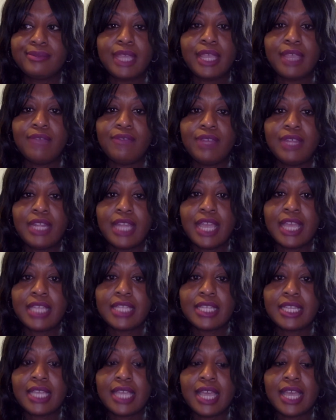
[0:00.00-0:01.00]
if it
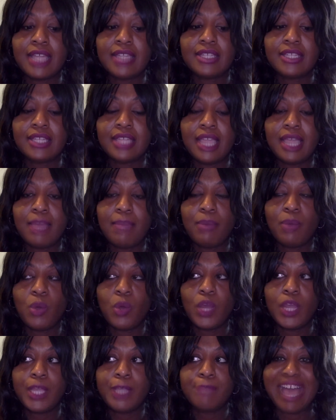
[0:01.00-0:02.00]
hasn't gotten to that
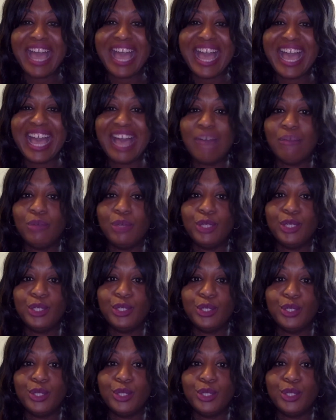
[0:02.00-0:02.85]
point, I wouldn't